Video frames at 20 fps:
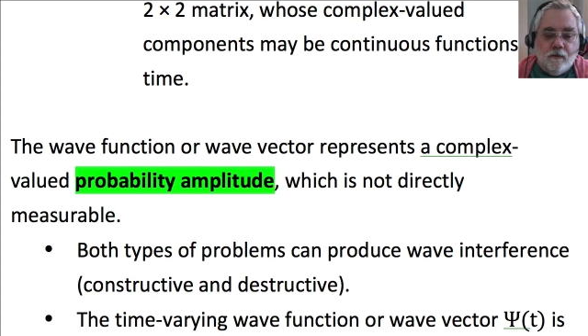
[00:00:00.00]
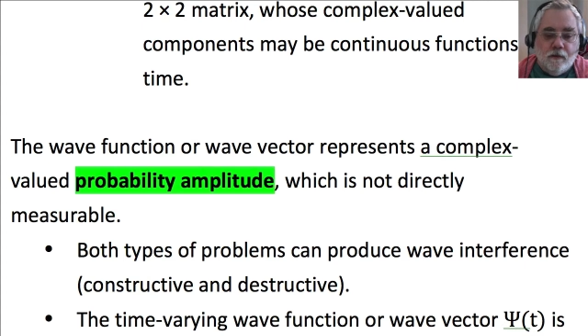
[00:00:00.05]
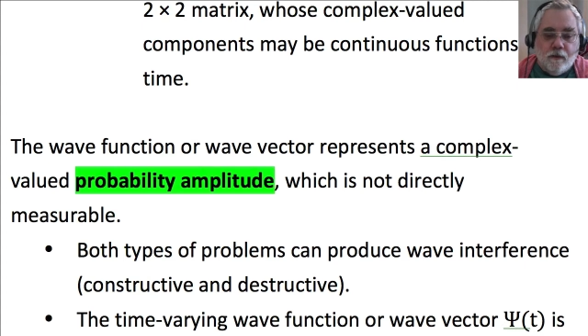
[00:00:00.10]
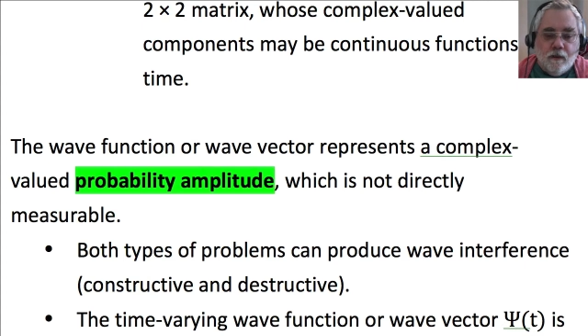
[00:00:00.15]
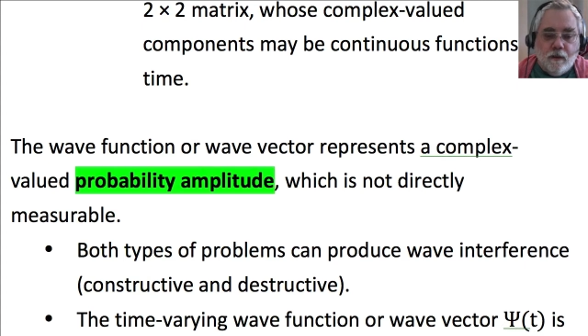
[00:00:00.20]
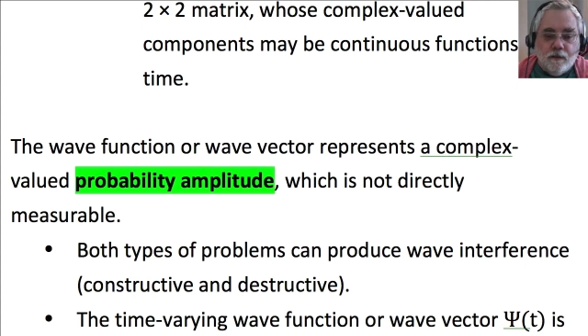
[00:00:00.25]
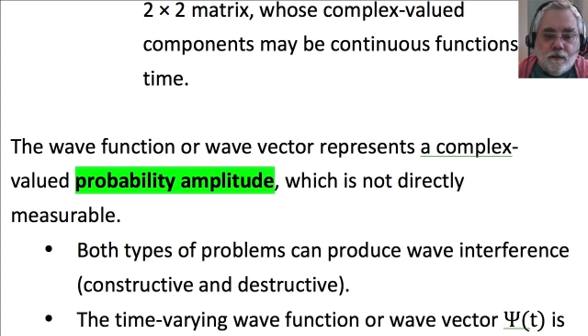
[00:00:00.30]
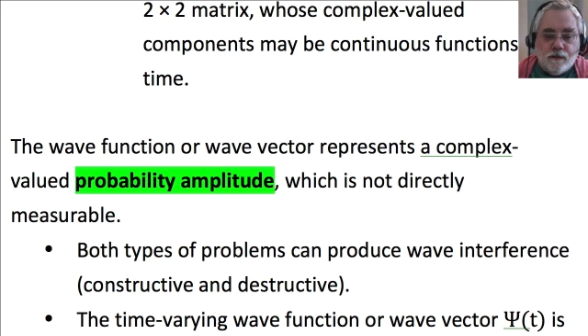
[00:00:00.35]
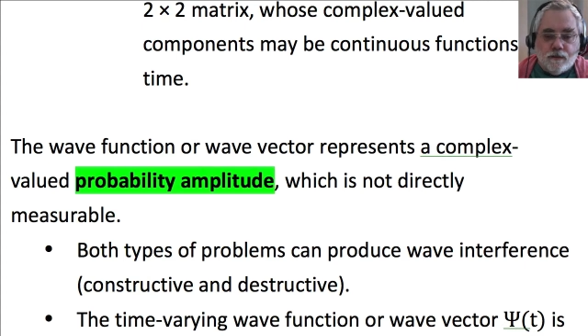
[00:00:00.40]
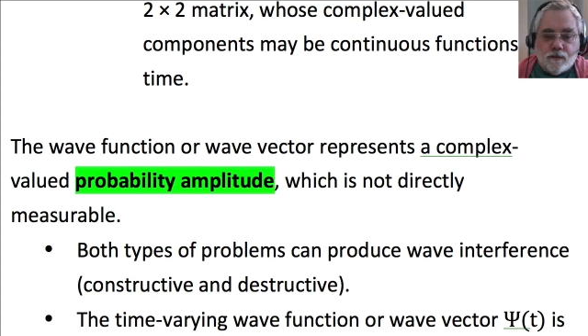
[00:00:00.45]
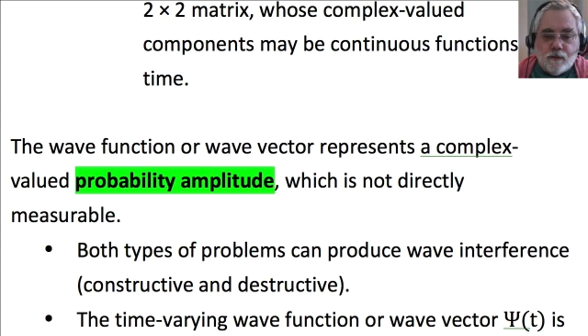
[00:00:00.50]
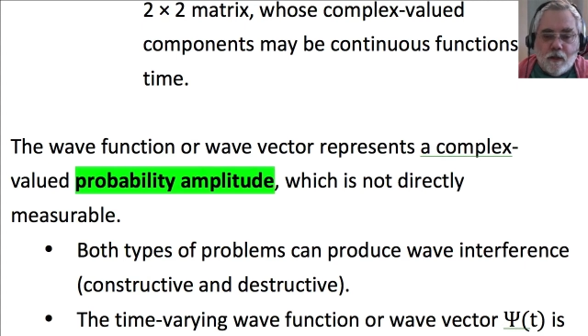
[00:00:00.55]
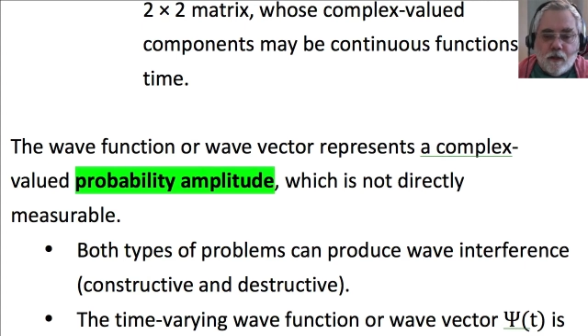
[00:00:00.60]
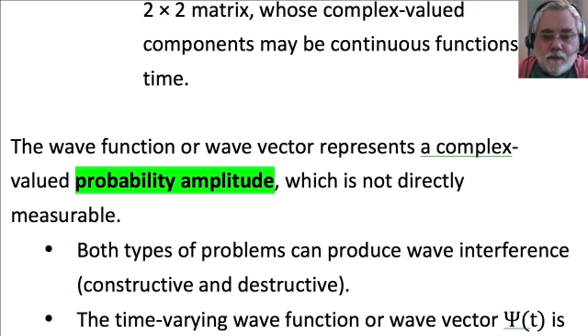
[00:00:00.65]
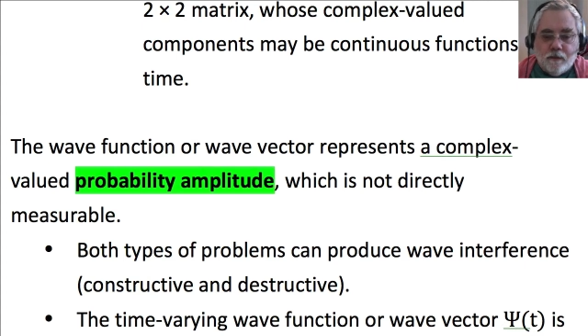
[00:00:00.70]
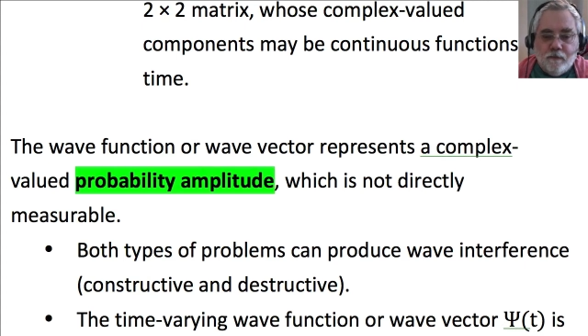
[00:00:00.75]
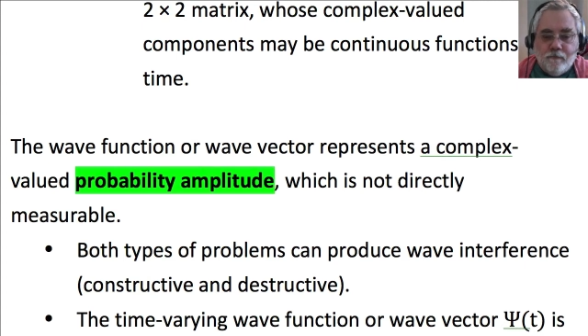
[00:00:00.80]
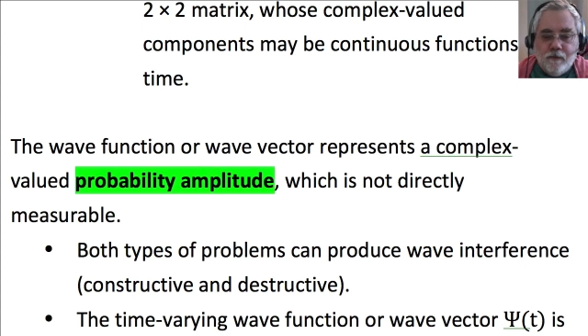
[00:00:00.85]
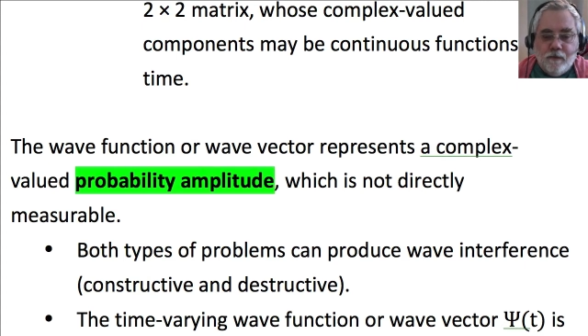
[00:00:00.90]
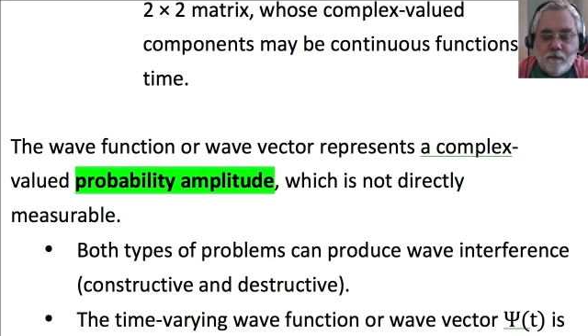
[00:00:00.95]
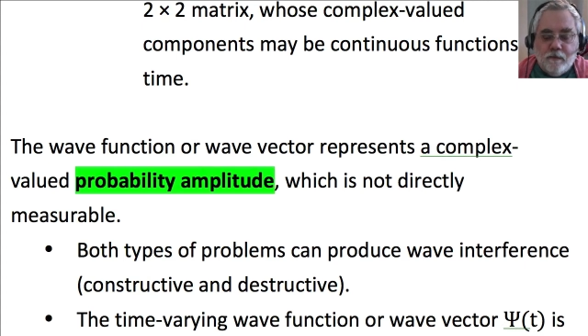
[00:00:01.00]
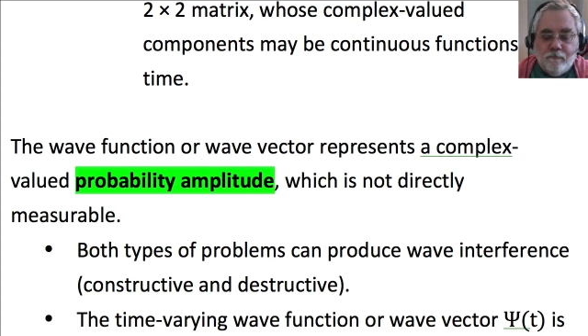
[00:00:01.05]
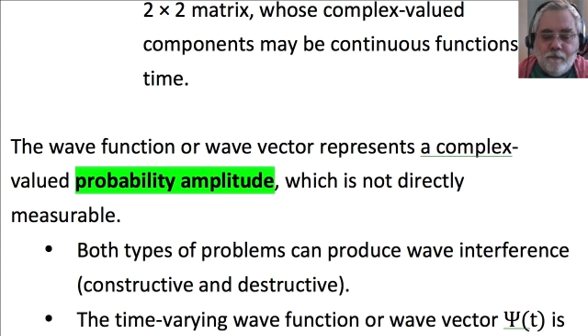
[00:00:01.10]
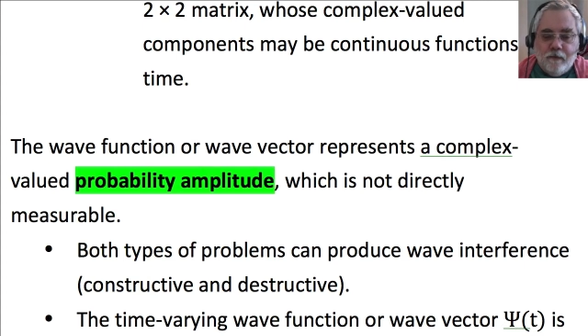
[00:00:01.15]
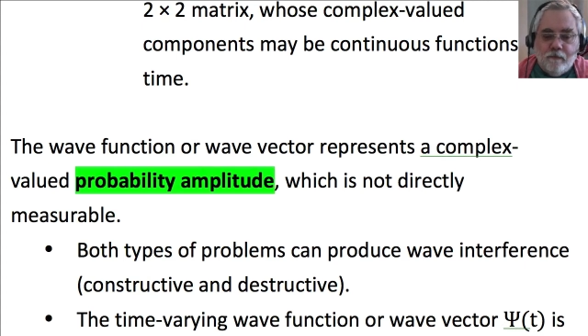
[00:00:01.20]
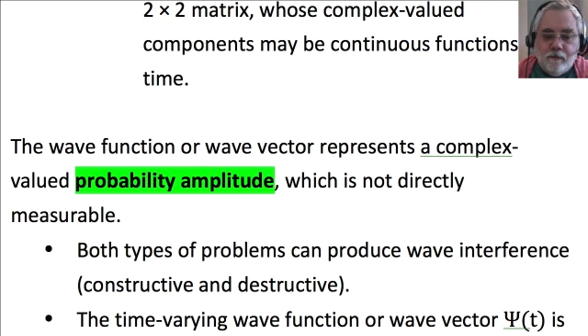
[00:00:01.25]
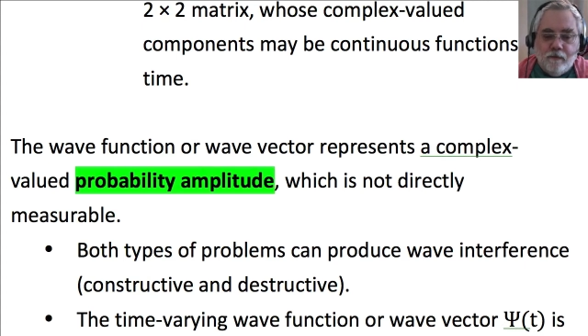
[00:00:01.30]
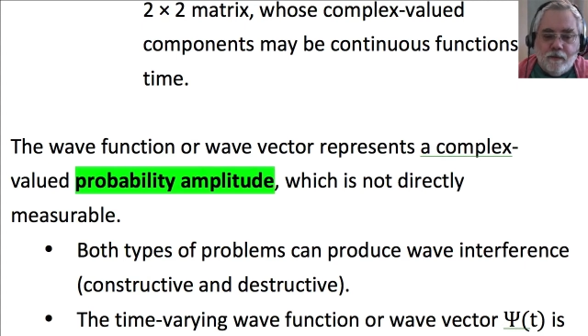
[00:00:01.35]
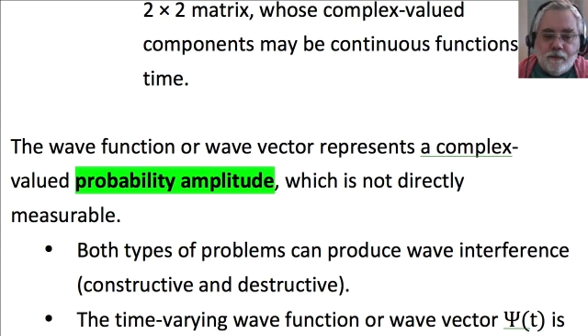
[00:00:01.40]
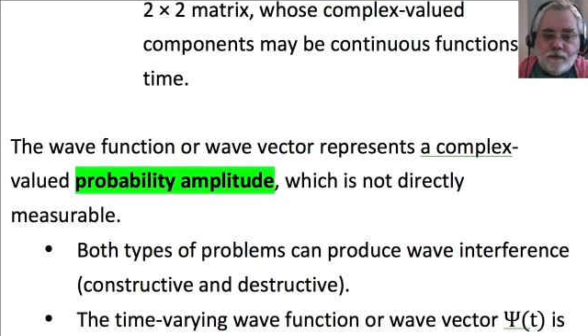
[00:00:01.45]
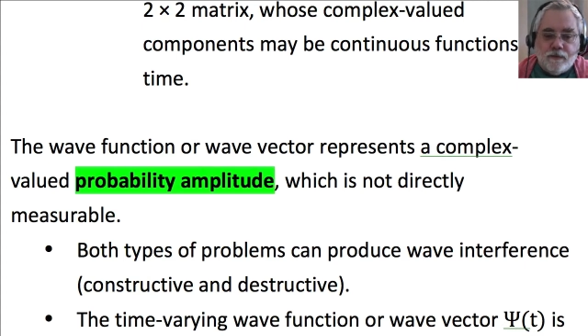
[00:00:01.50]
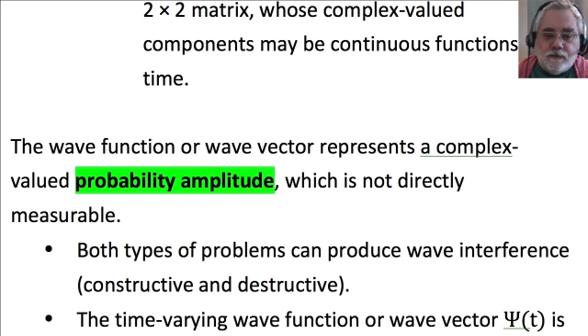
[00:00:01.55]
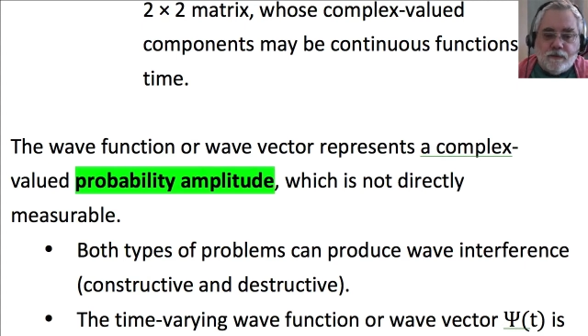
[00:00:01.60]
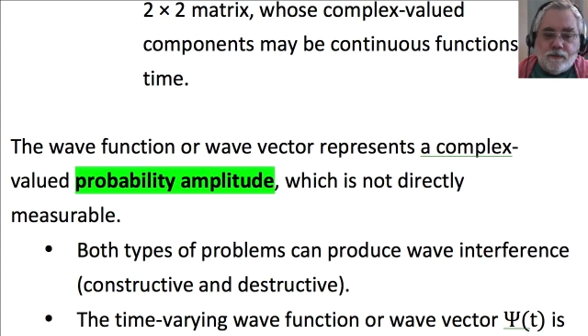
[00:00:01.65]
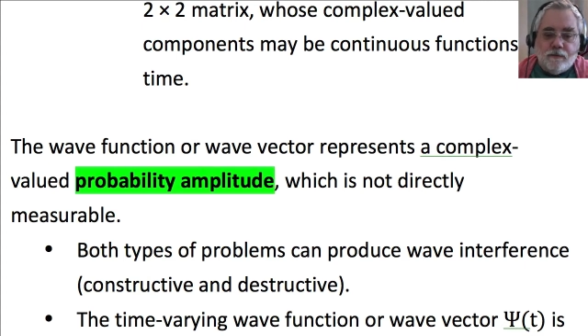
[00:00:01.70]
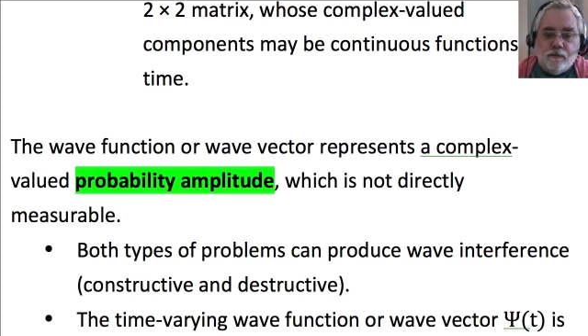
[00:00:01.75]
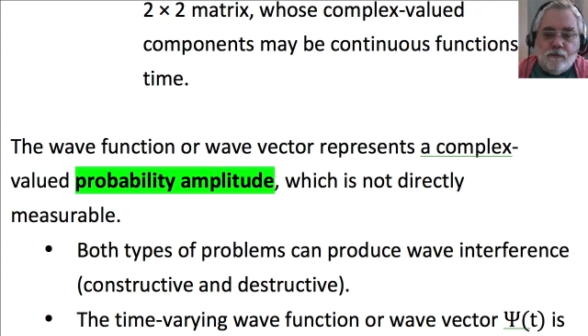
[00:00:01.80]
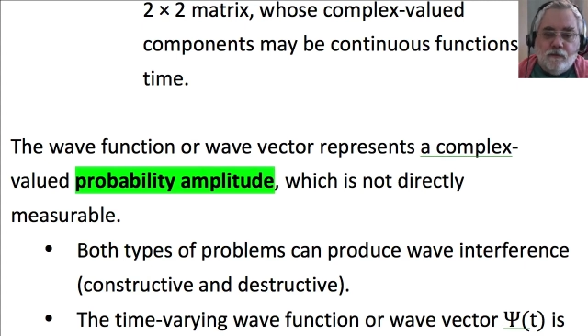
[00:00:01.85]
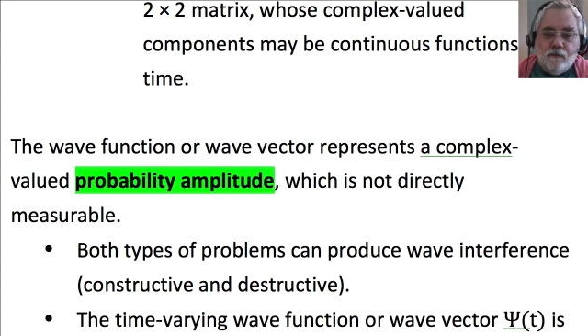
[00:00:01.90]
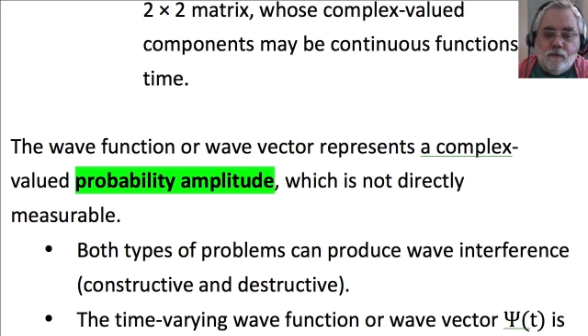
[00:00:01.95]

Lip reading: constructive interference,